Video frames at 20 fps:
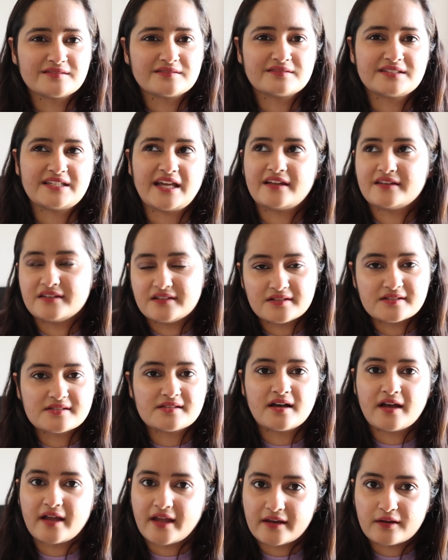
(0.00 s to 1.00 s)
10 years
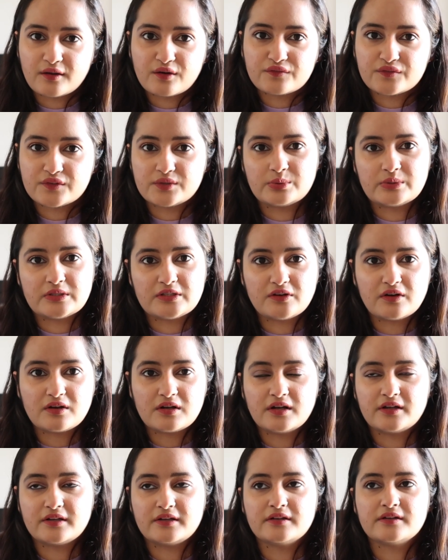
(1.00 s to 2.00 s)
ahead of you in your
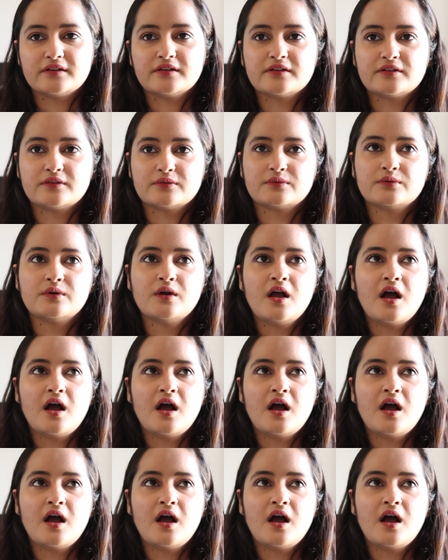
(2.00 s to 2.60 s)
career to